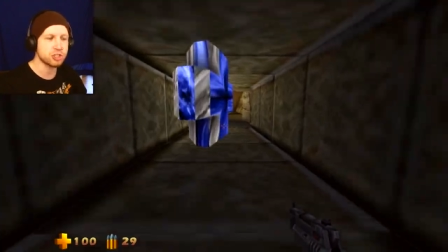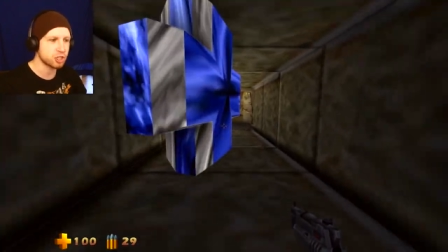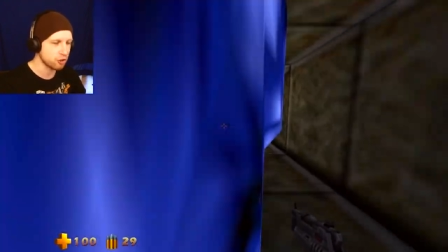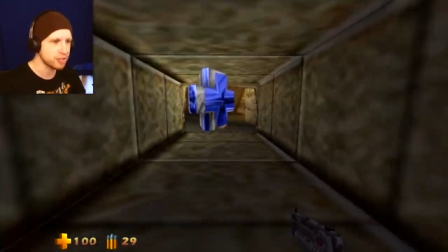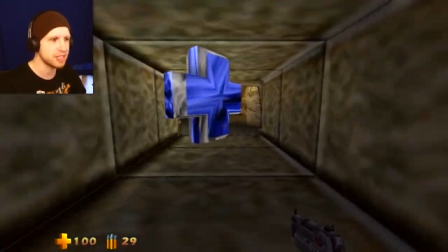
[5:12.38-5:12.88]
to
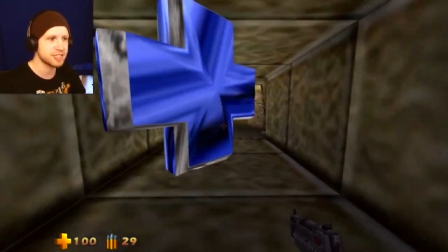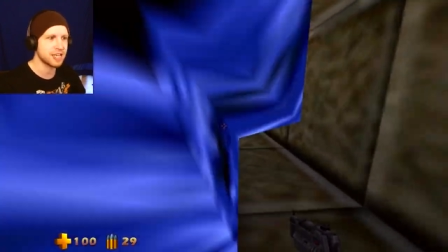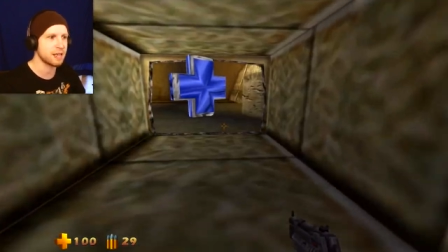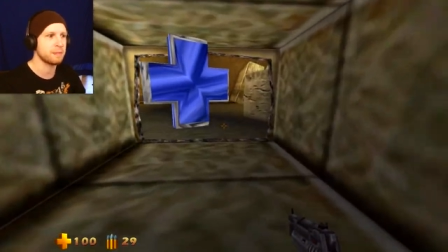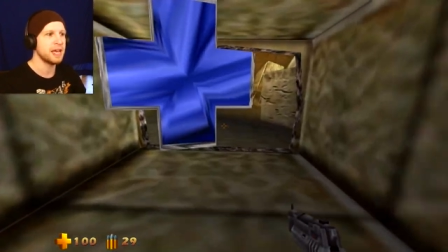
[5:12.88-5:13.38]
turn this
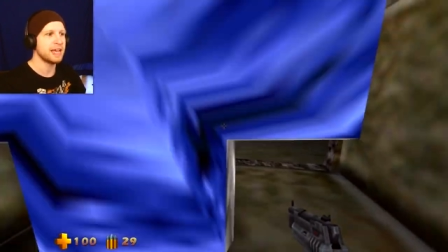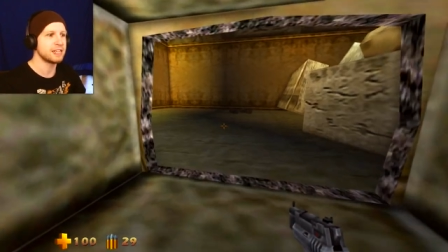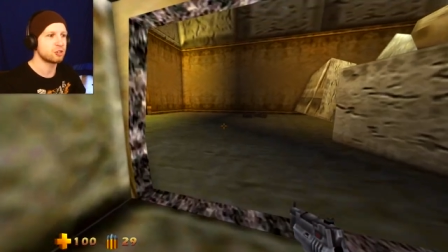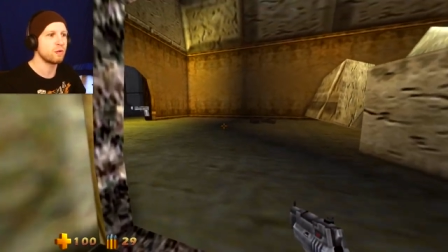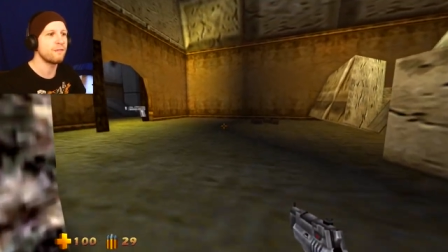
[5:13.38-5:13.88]
game
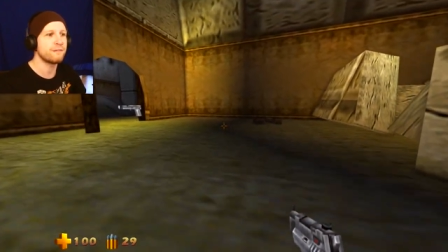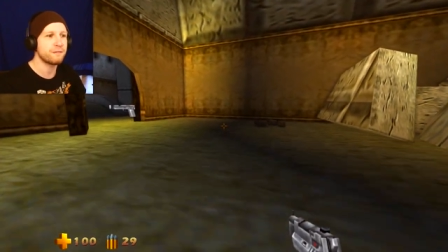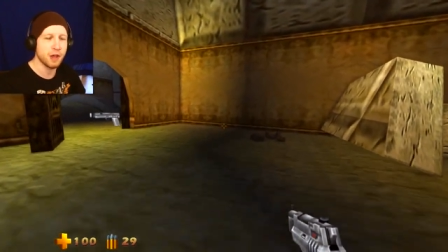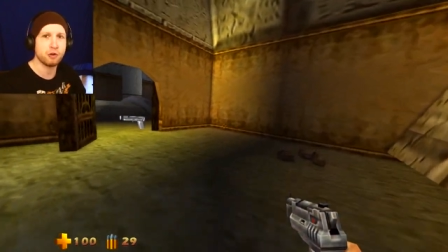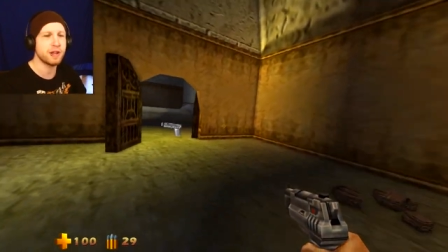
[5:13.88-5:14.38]
into a
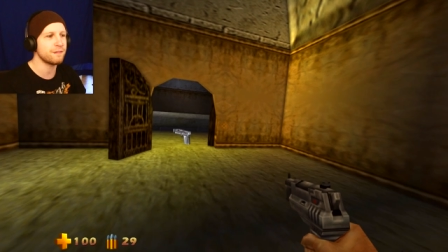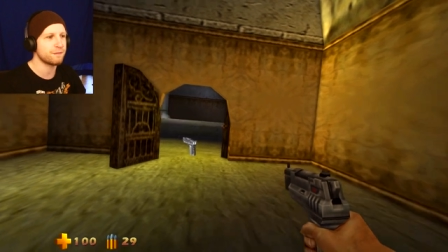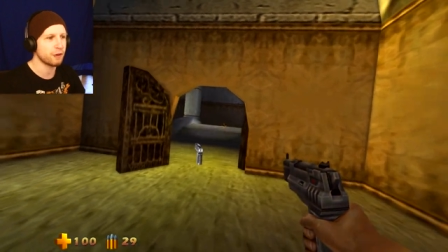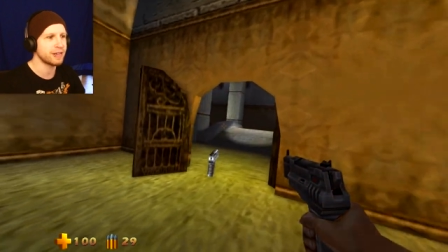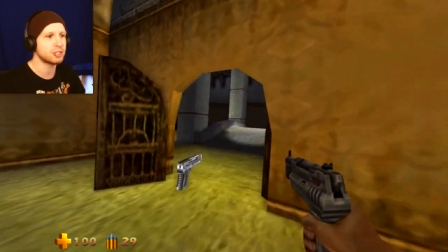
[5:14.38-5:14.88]
very,
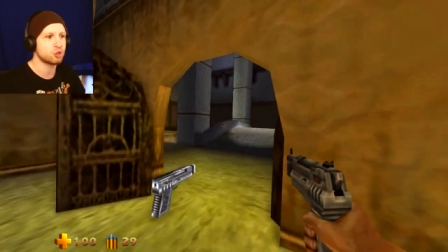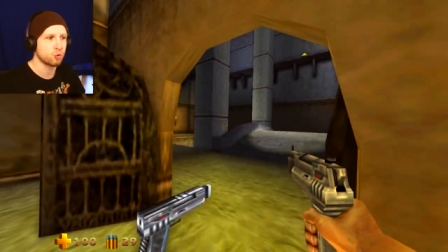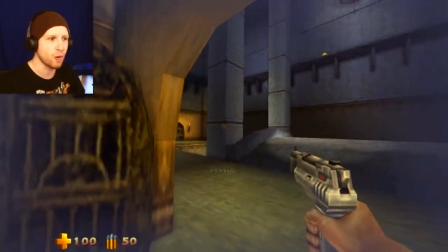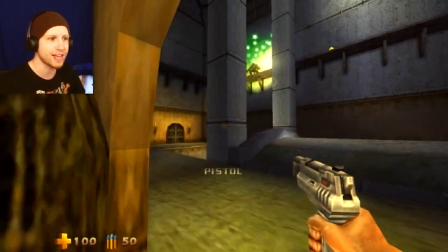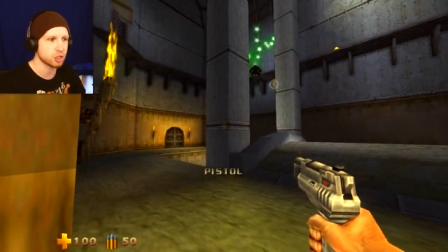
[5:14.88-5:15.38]
very
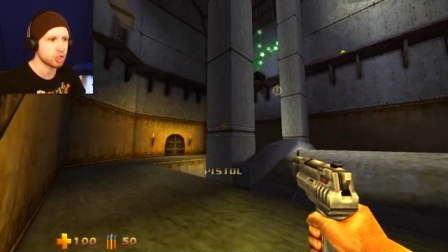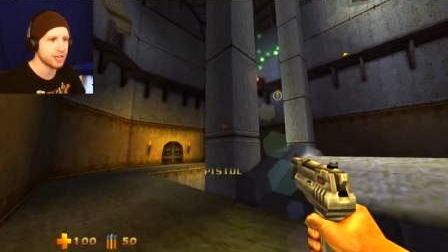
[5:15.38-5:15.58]
Twitch